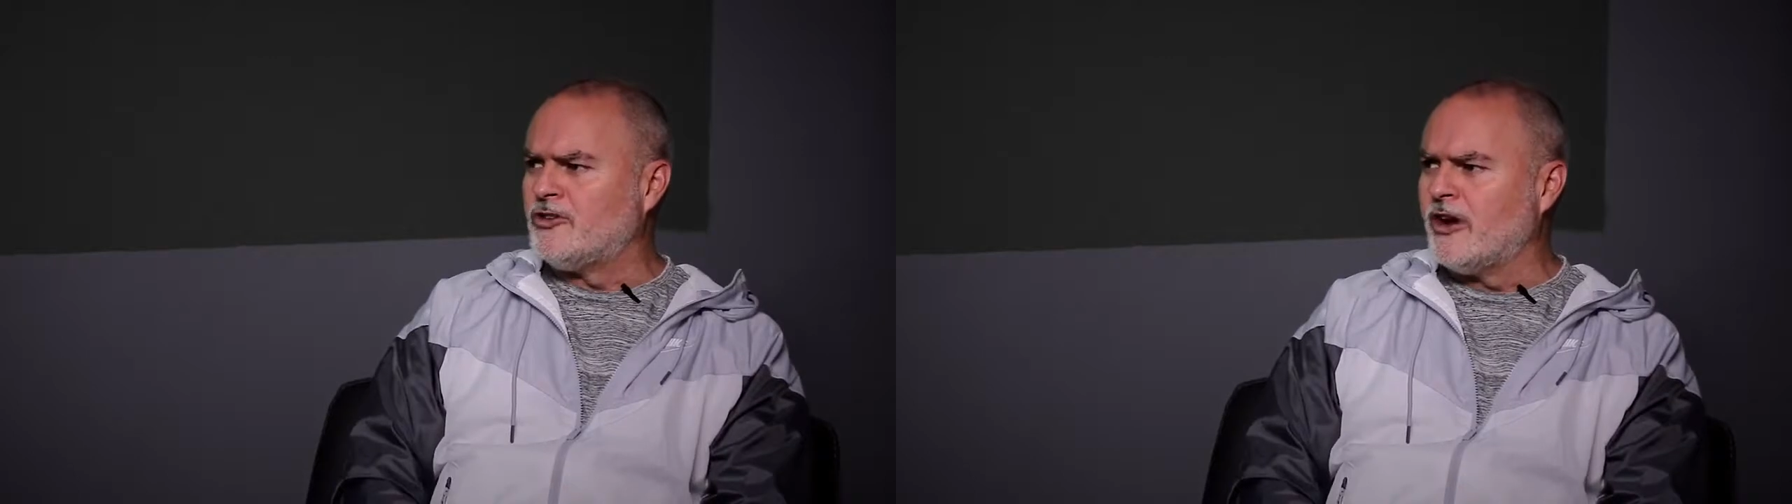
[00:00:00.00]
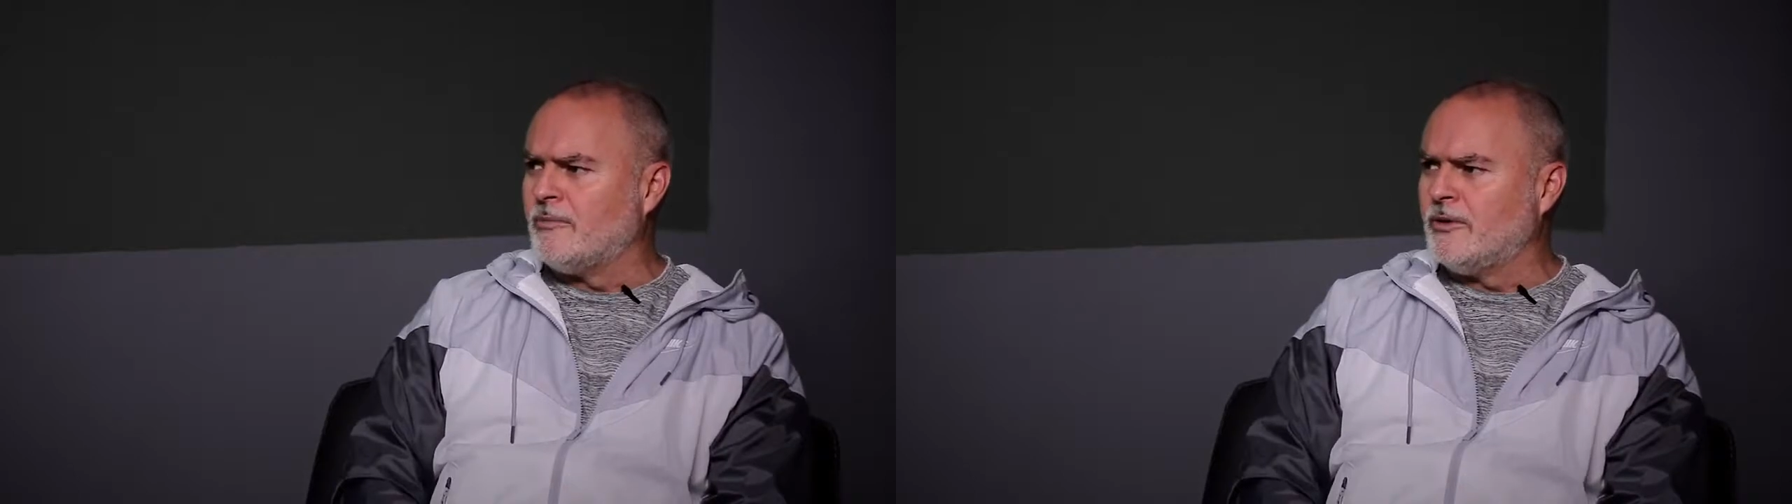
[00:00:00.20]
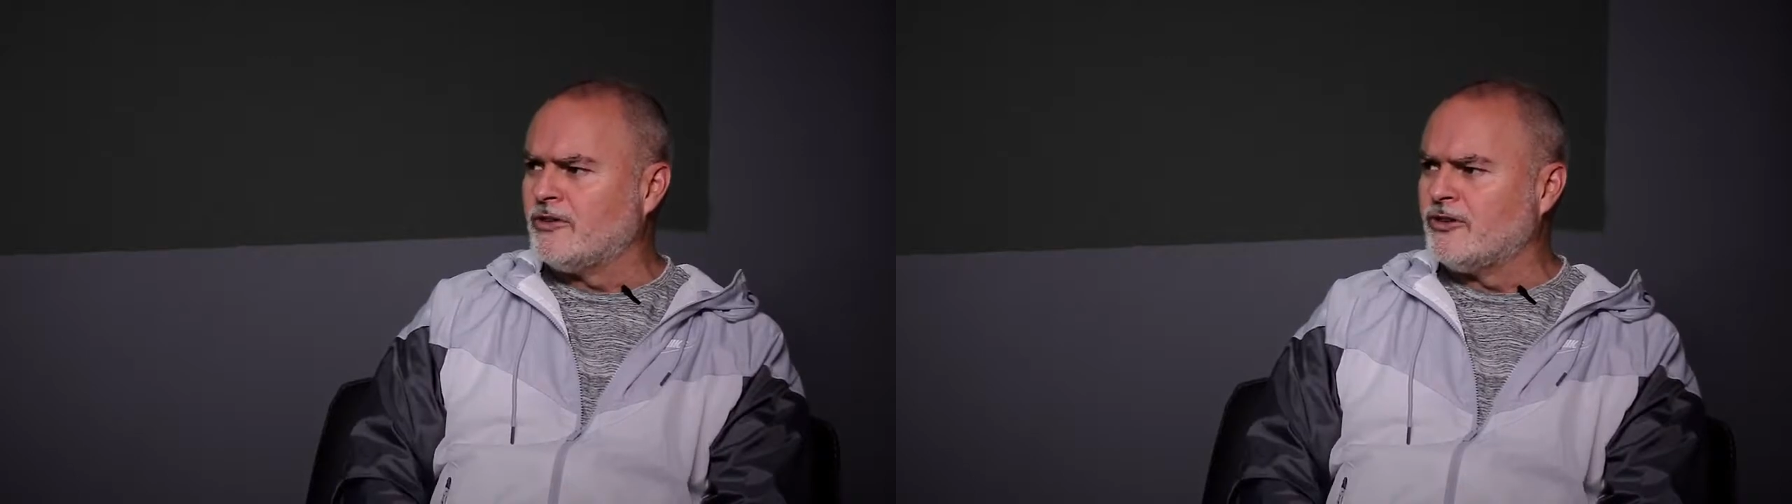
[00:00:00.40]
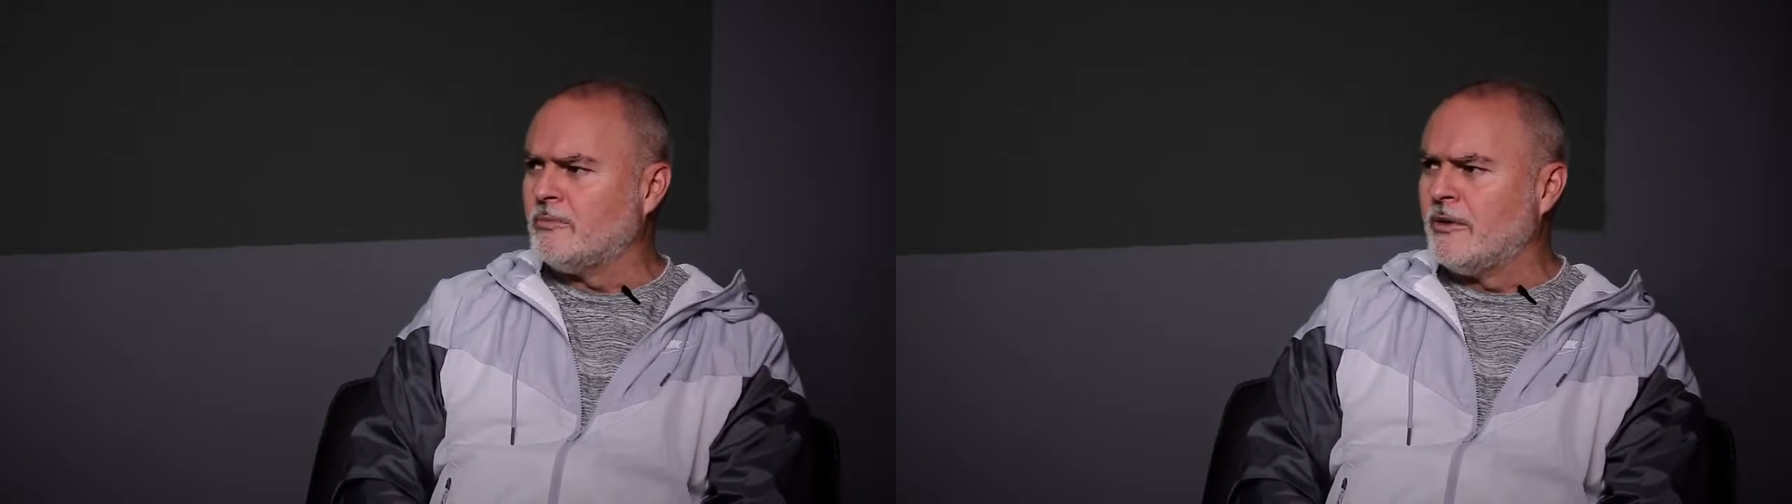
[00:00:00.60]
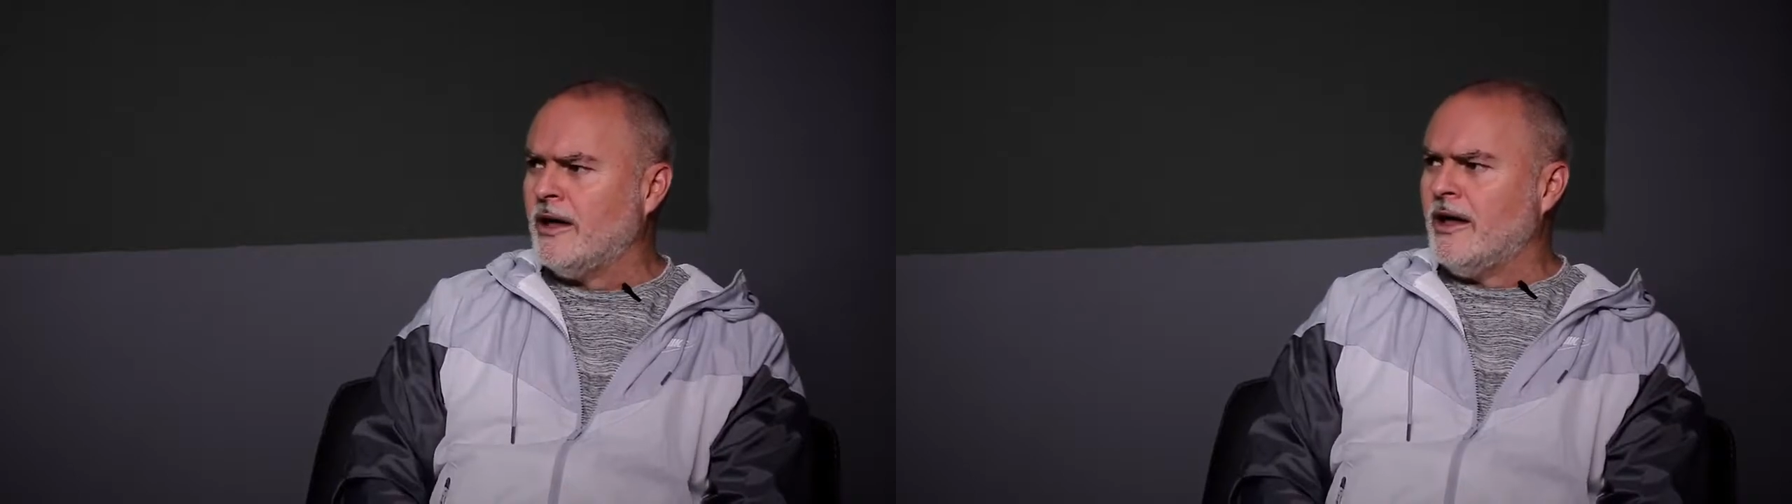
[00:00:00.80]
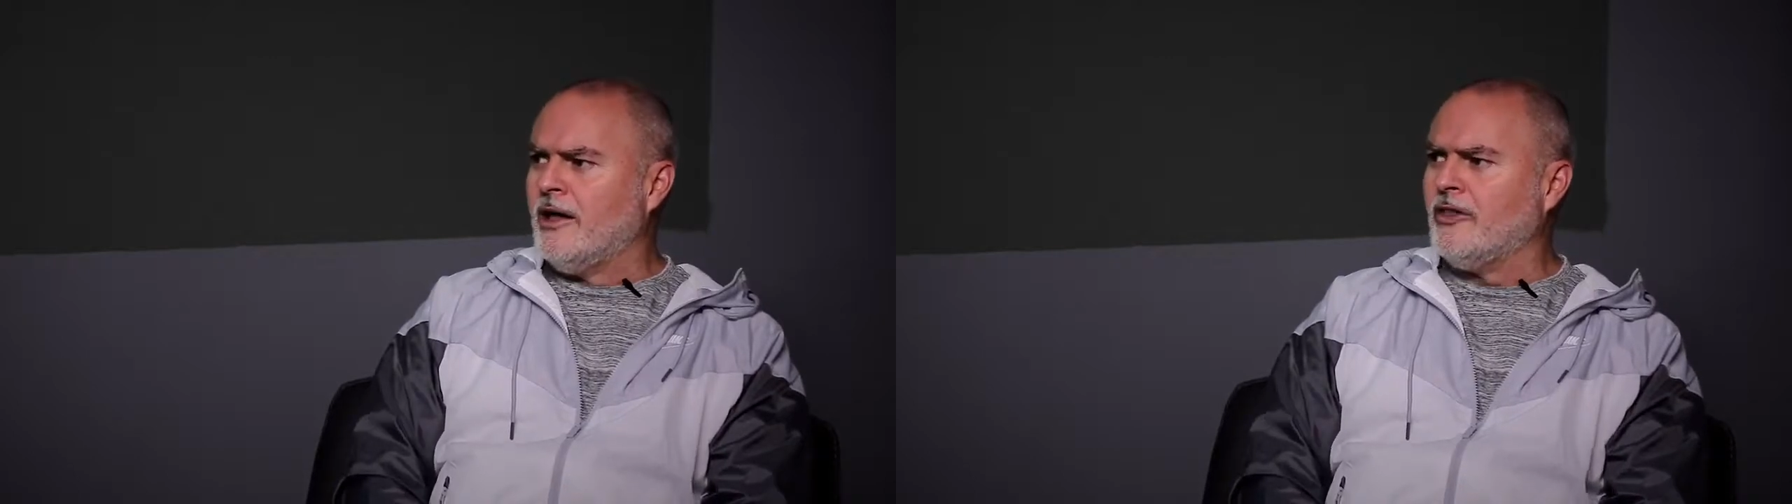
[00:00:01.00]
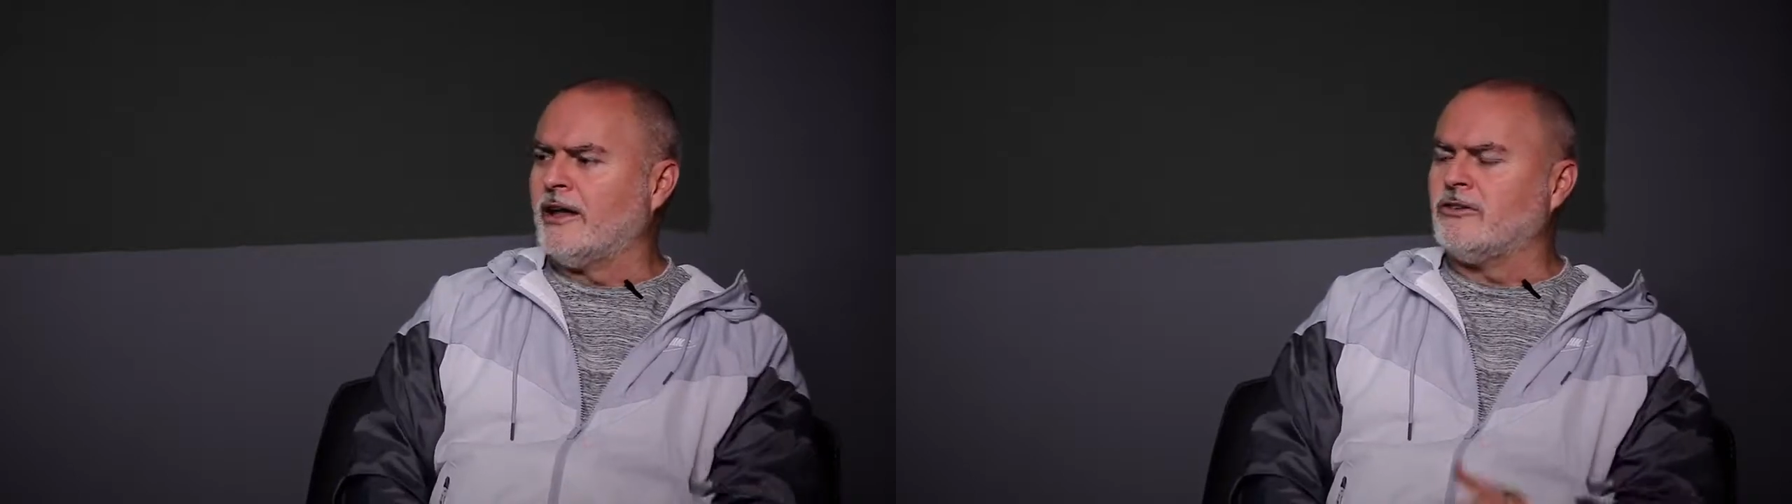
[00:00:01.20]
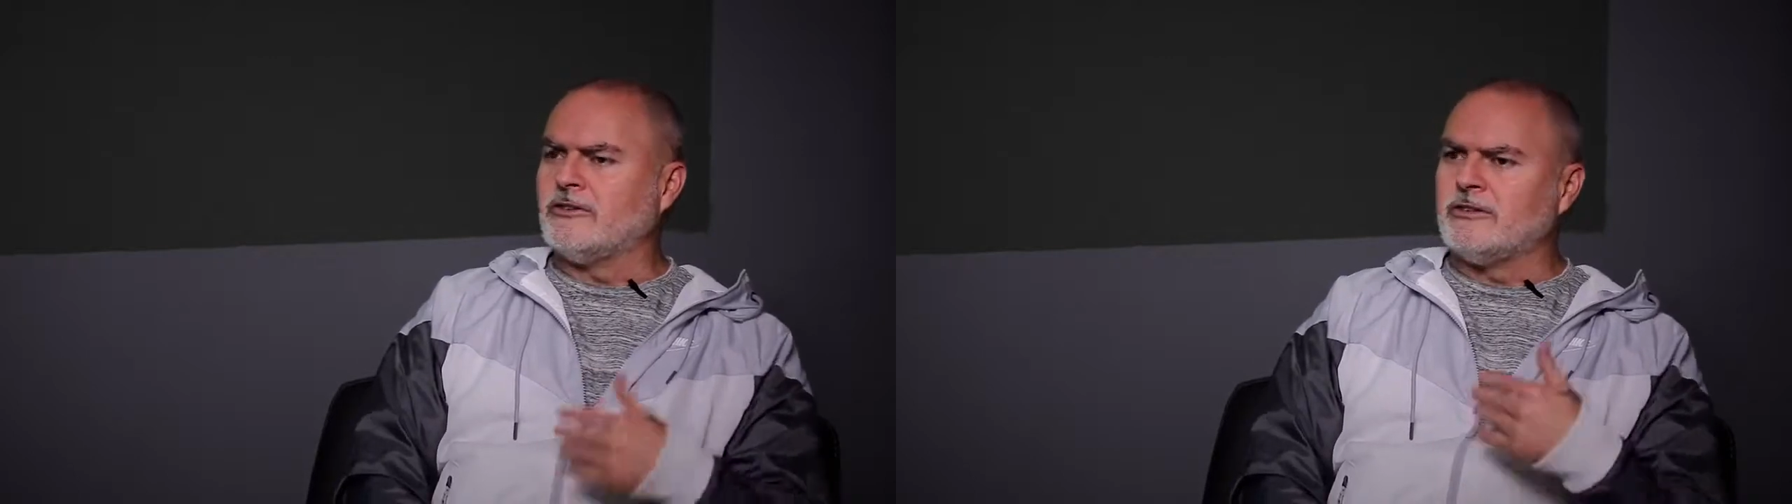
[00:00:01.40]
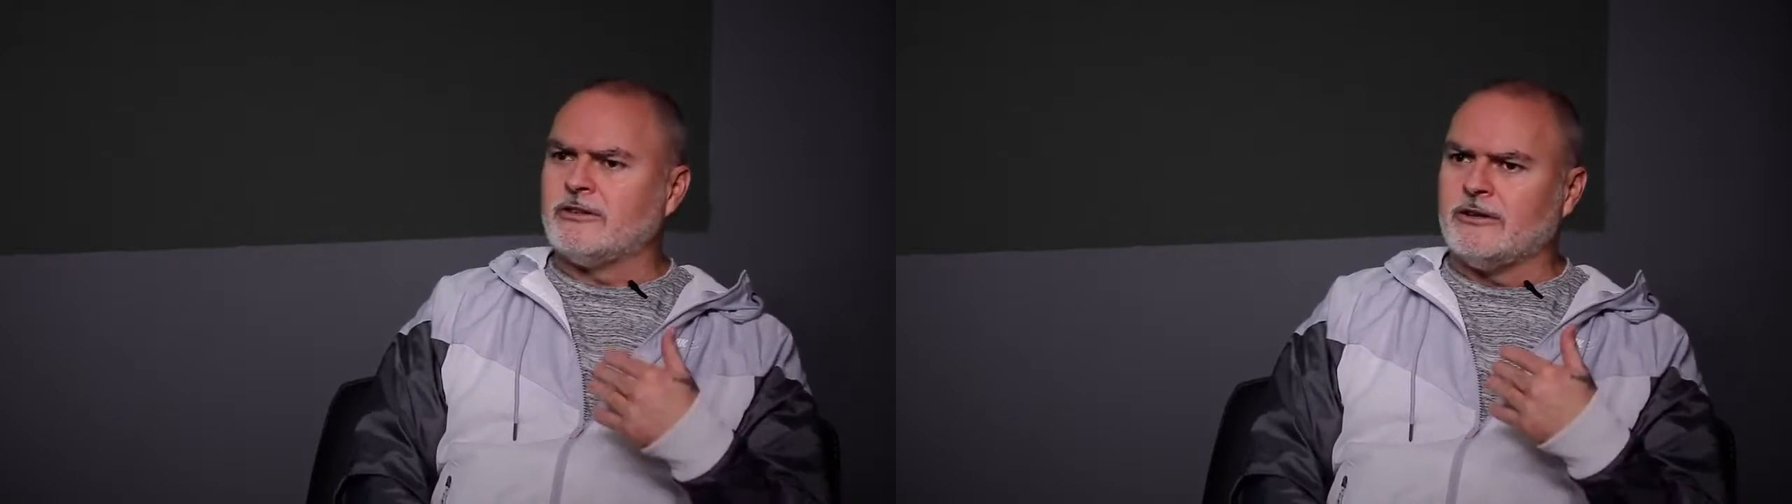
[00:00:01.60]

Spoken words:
championship that